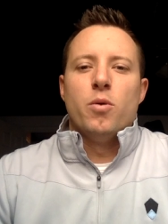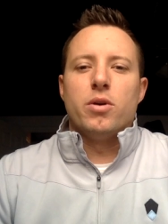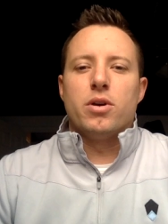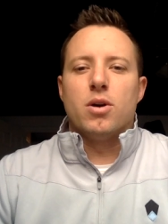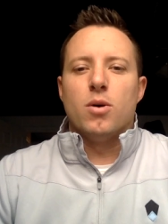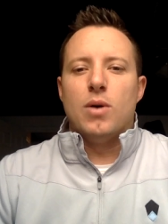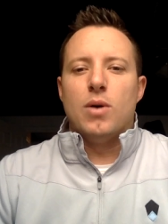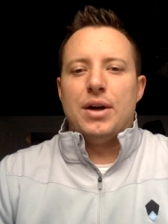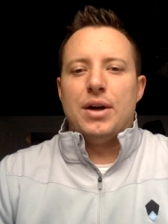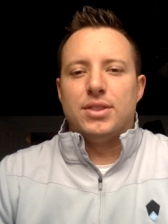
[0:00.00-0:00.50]
we
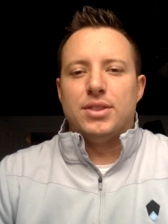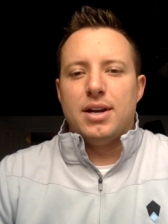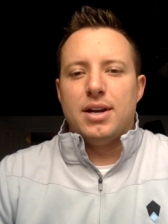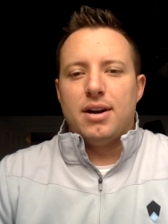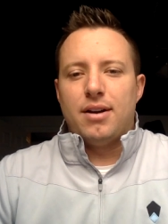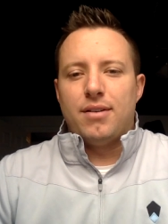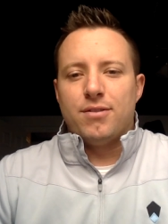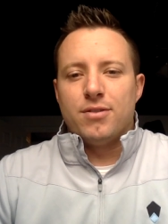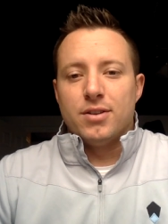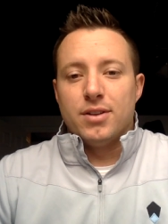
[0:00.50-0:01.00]
go out
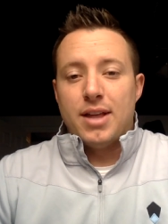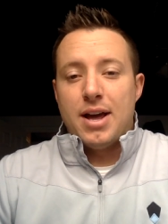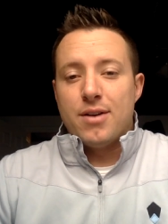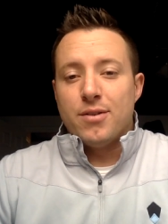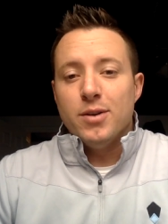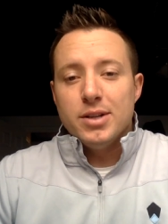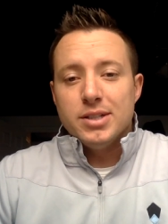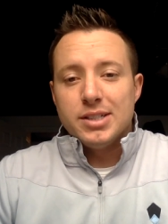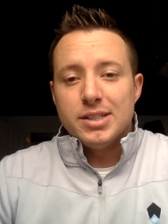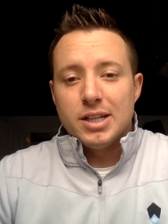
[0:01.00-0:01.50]
there, and for that
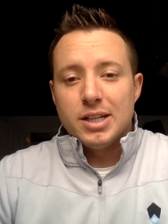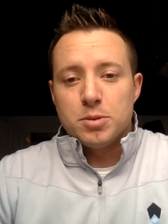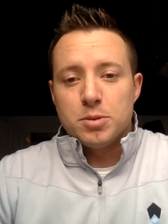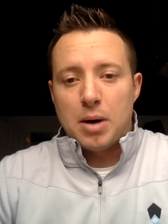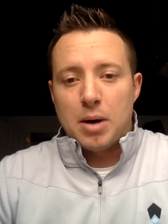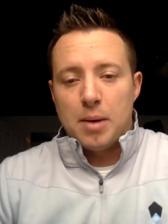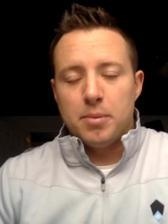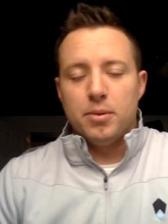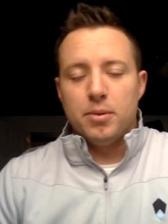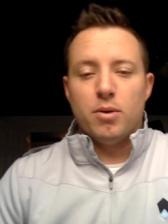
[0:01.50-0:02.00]
reason, it's
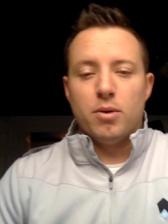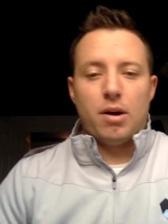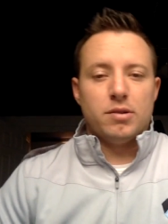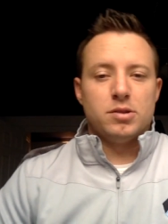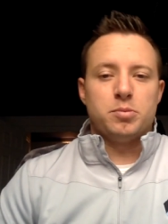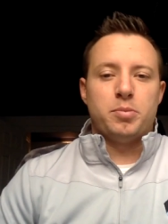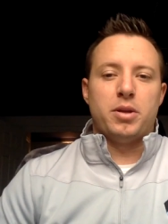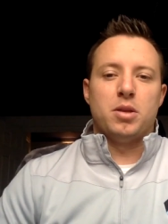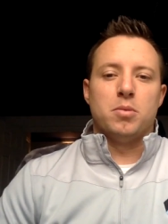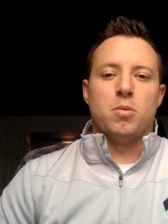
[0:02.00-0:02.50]
probably what I
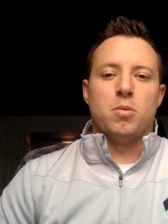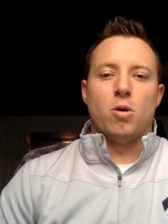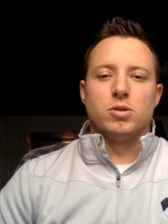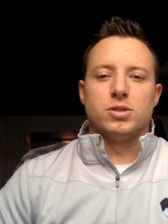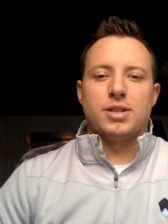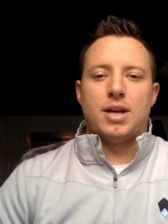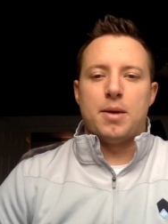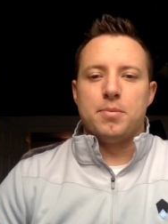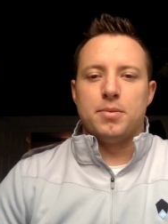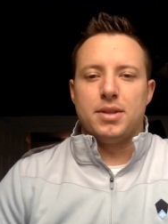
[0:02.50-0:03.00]
spent the
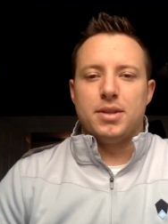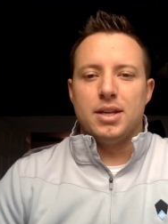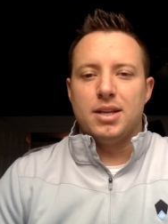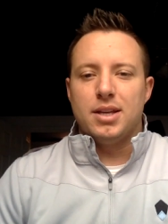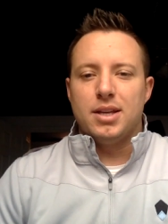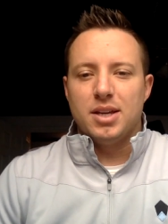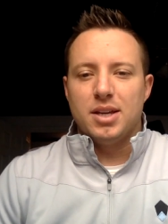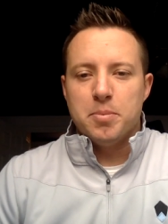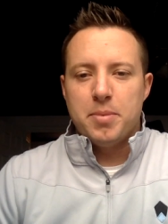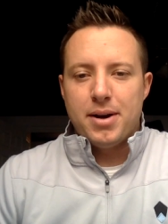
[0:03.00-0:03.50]
most time
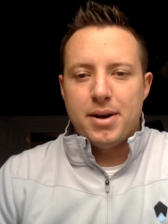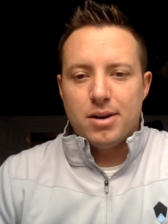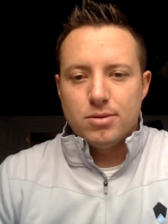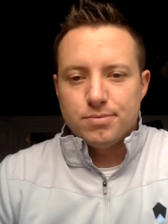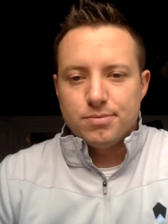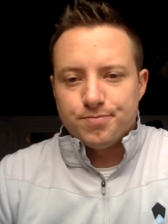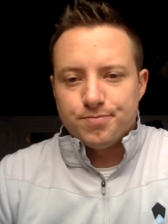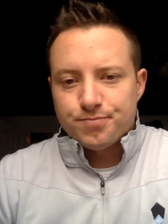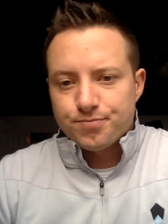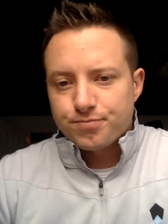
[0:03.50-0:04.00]
thinking
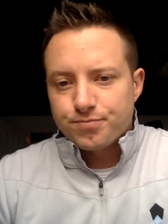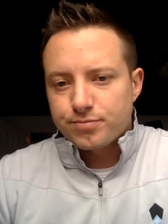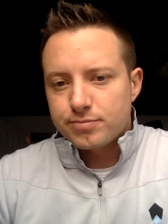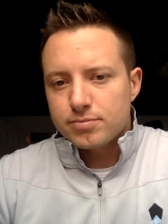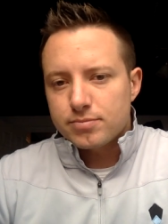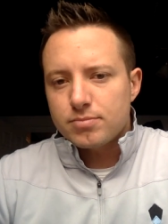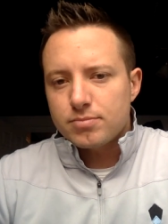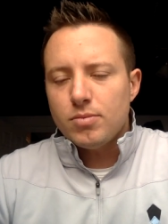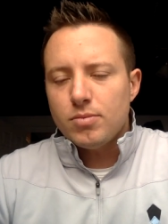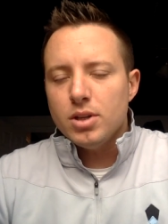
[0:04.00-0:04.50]
about.
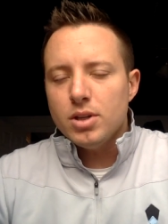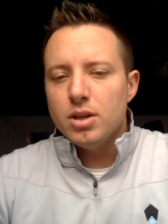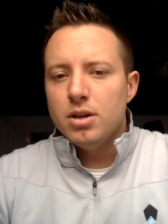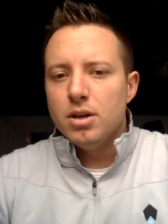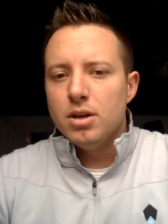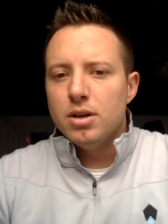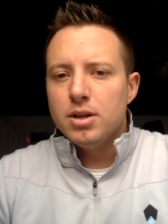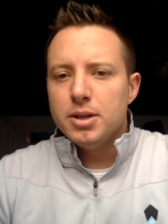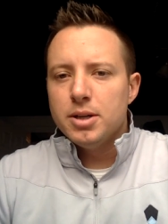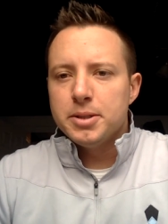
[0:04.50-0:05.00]

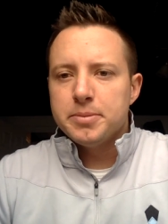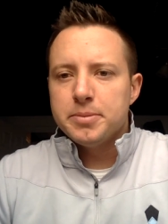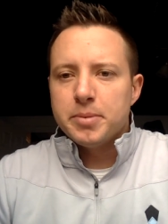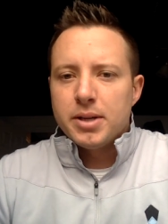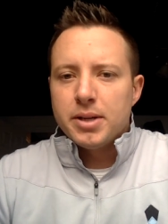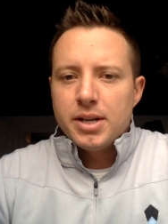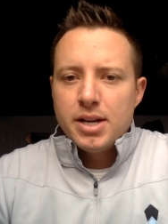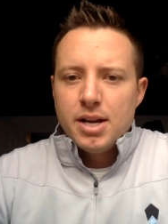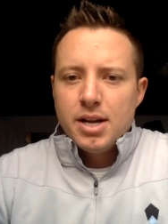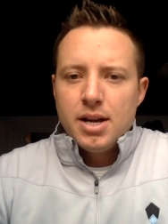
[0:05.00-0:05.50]

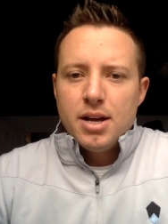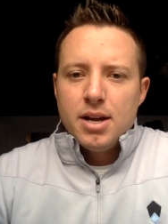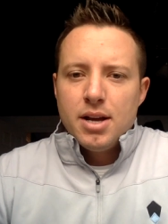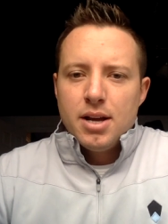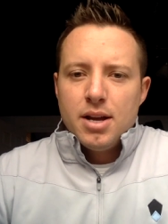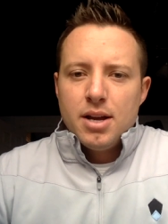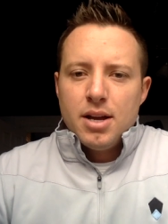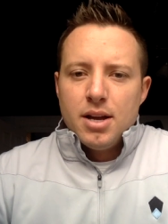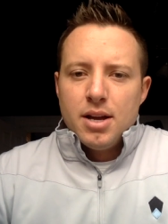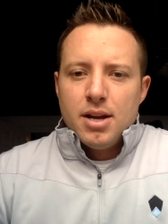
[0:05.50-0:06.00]

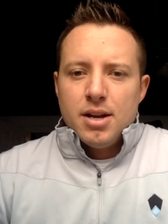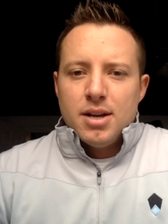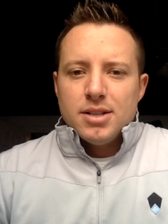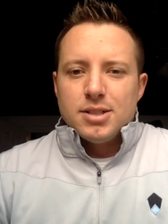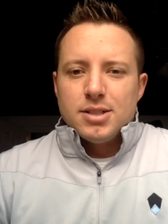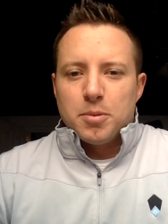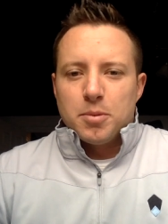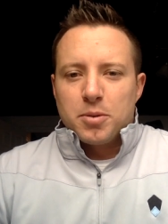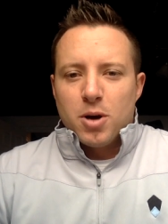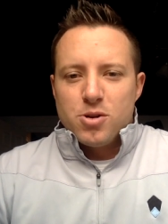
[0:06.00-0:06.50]

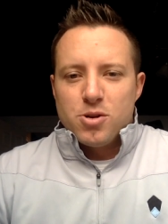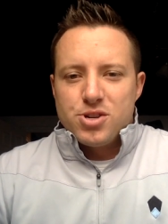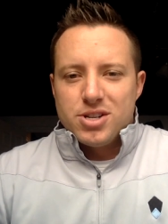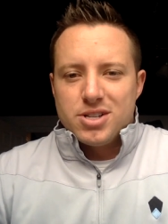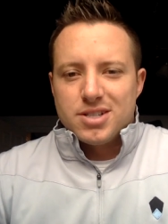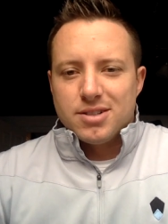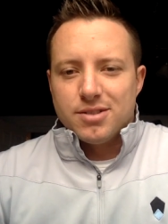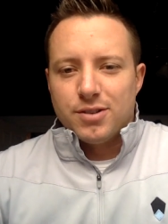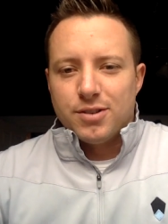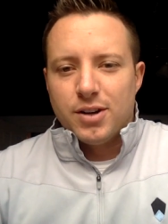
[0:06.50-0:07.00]
Some
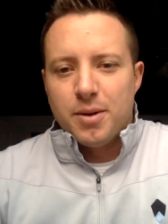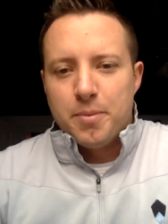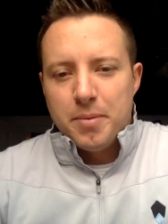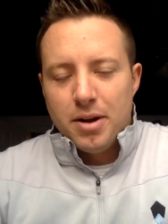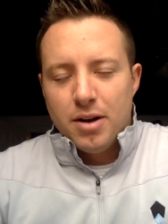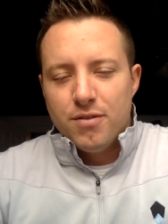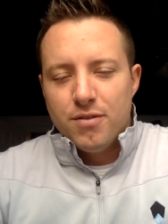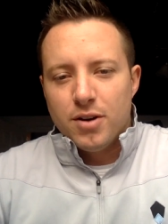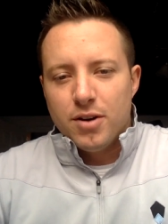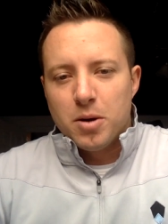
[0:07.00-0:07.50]
coaches have
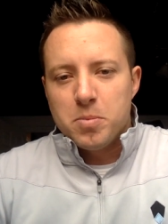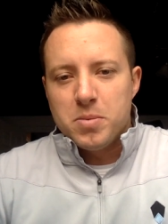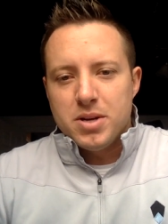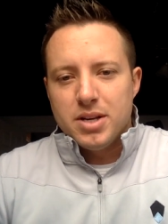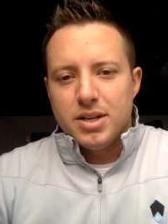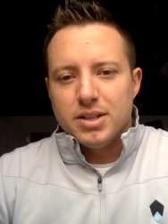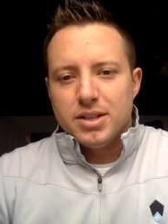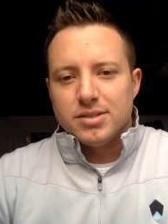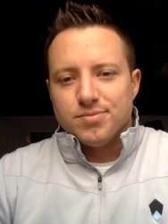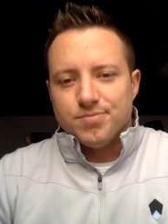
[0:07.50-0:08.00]
made fun of
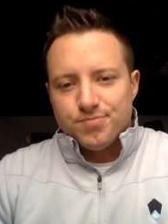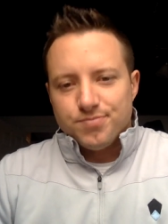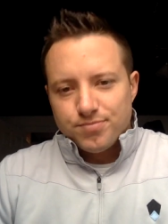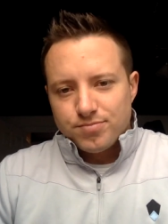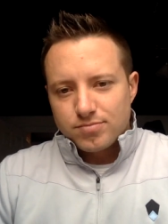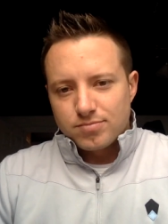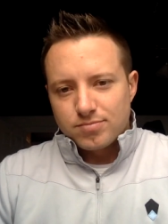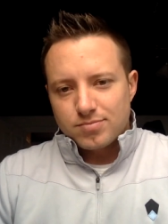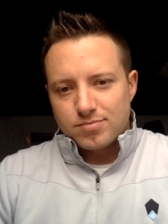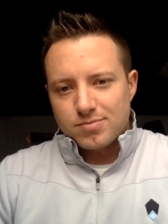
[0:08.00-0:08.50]
me and
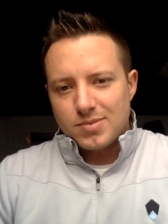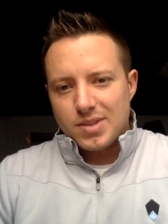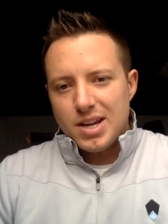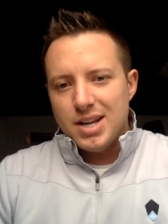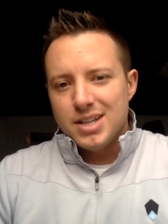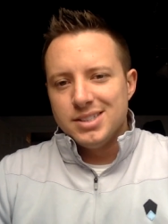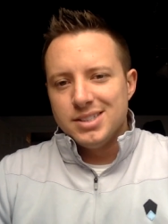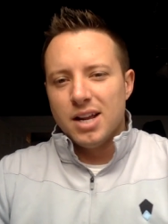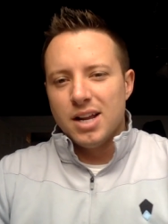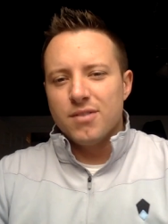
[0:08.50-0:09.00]

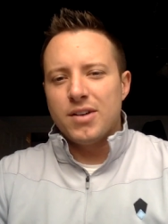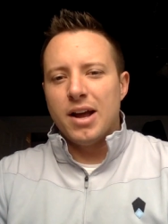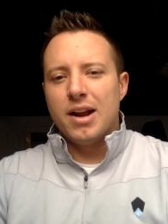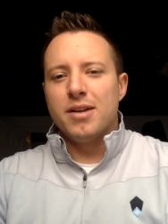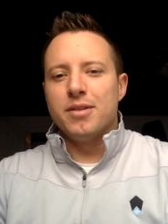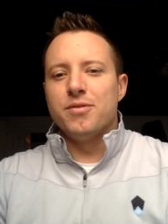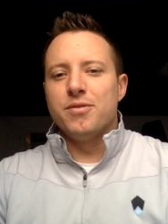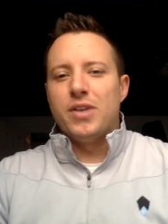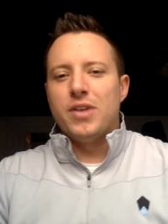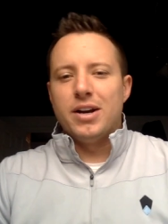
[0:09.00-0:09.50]
said I've kind
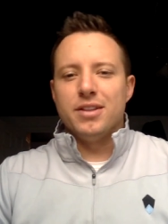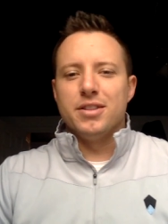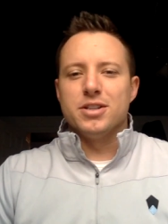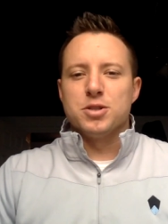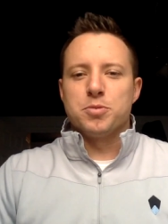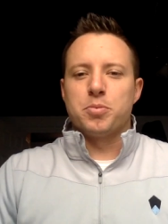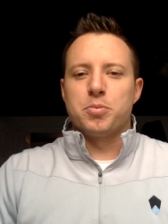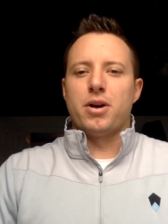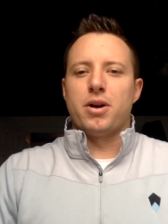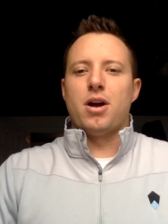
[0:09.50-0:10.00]
of invented the
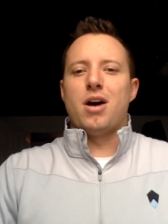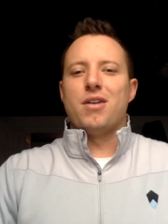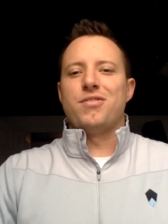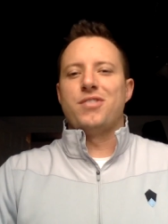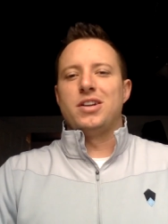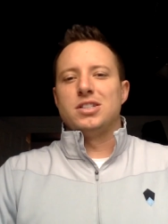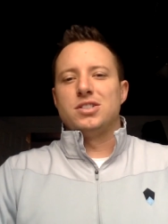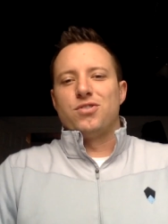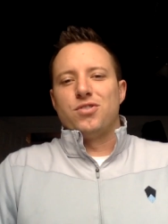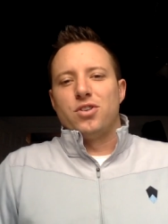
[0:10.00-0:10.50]
spread
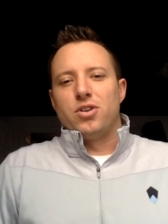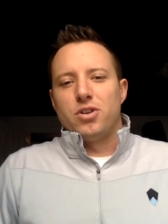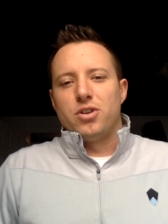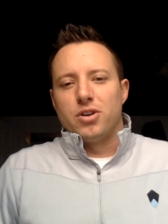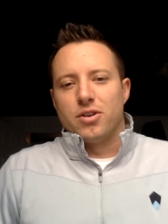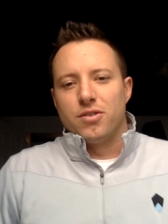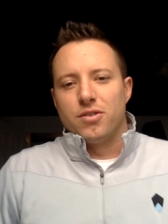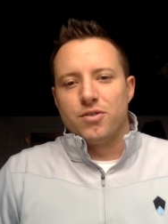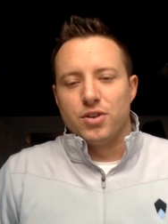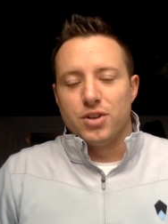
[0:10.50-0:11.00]
offense
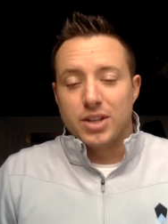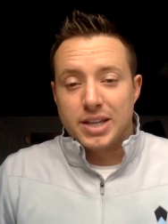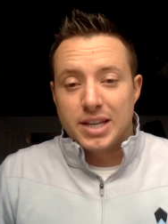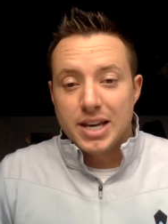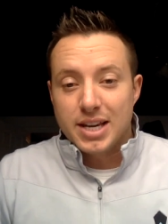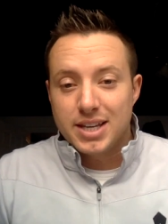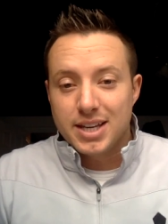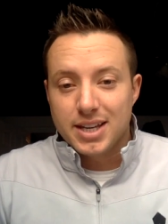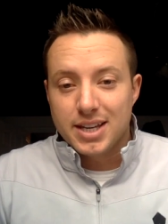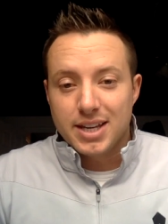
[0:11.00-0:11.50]
for the
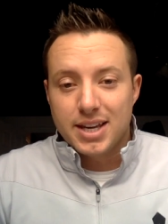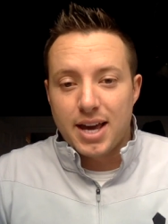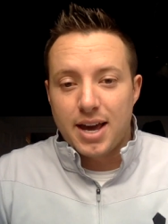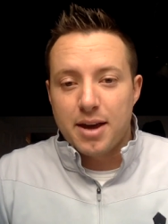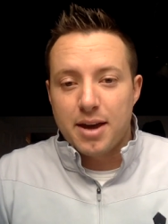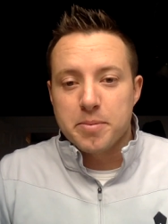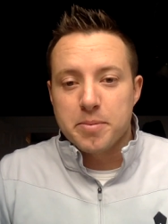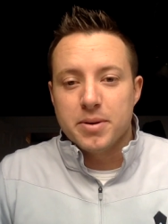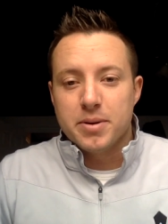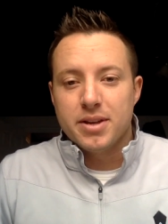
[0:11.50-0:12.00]
kicking
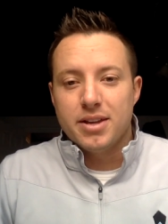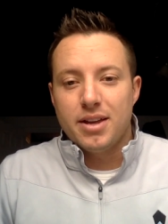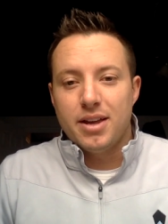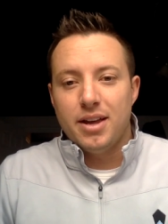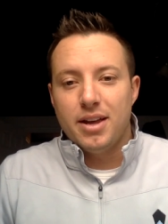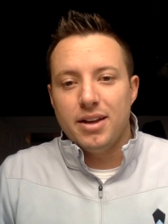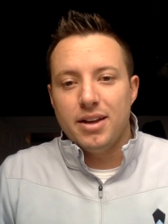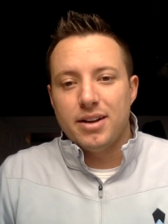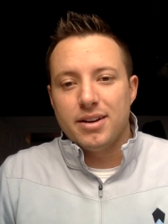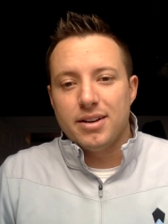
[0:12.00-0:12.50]
game,
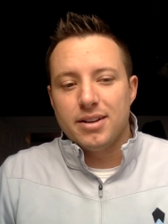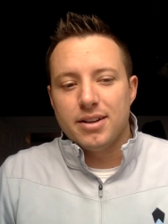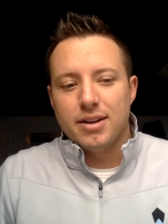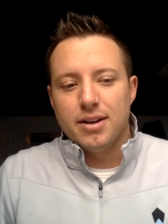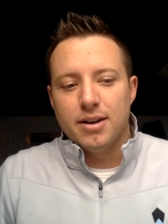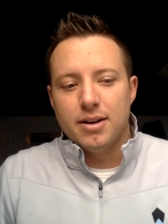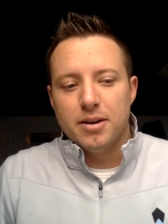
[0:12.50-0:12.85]
and